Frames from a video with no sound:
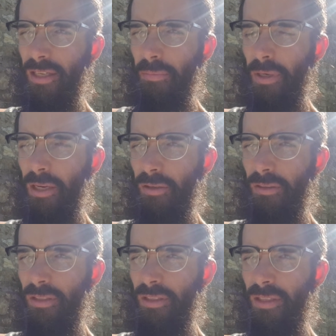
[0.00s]

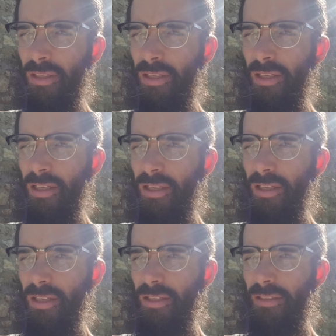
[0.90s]
about
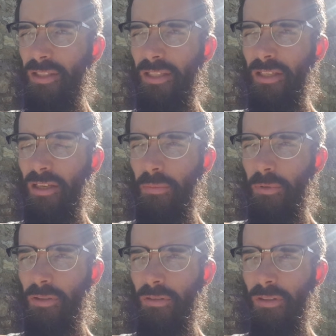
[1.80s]
taking
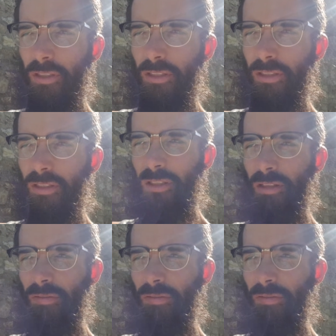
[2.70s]
opportunities